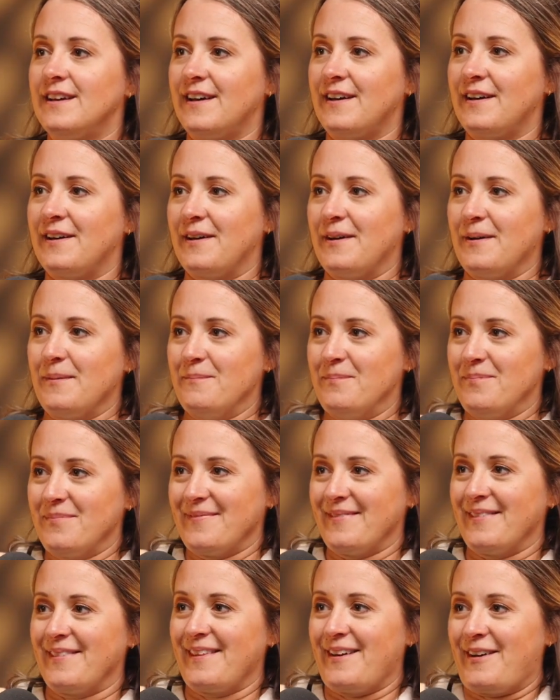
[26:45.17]
on
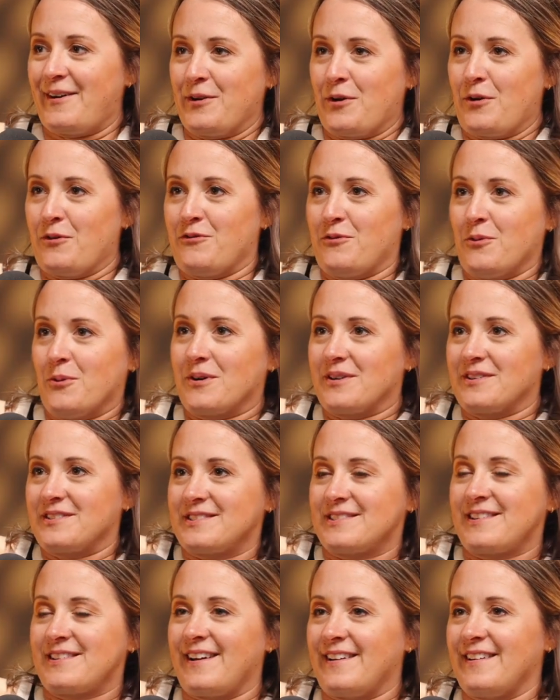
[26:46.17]
all
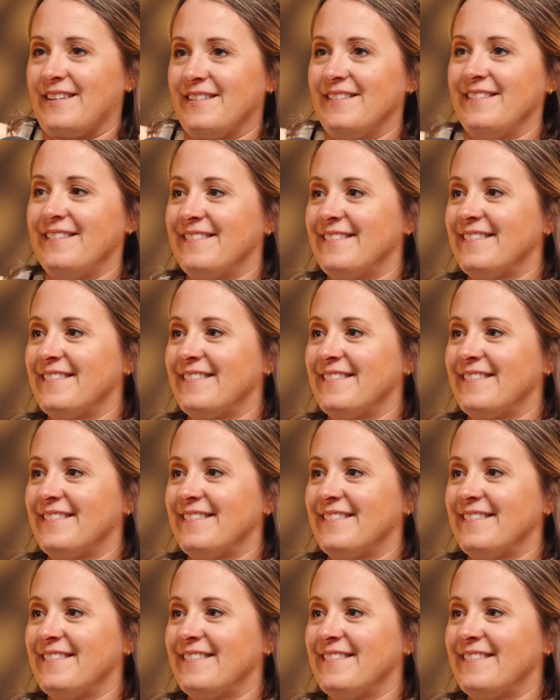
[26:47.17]
fours, kind of.